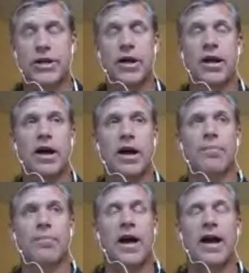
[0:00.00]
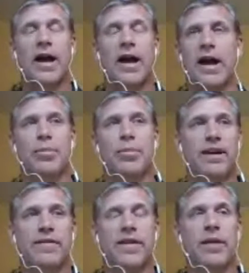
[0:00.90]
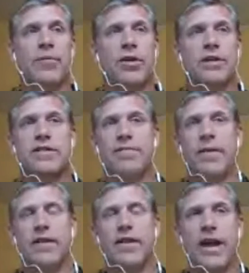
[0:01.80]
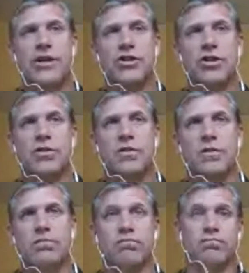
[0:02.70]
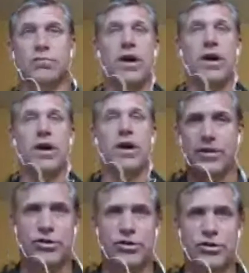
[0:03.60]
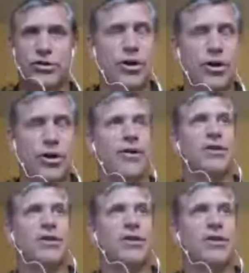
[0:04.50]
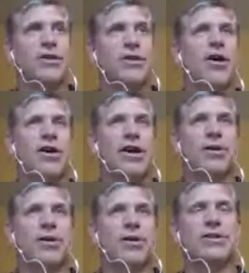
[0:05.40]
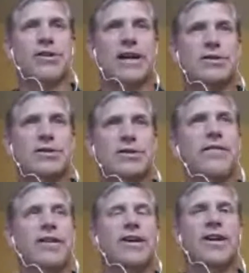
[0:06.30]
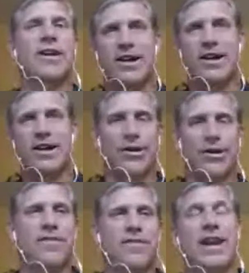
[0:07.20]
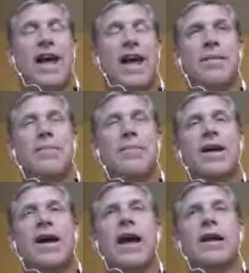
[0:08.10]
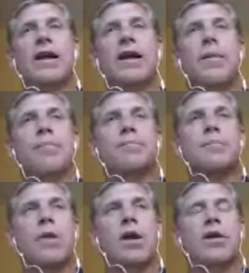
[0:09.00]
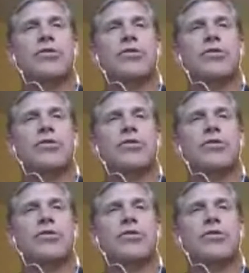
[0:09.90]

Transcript: I believe that immigrants have made the nation great. As you probably know, my parents are immigrants, so that's why I have a funny name. And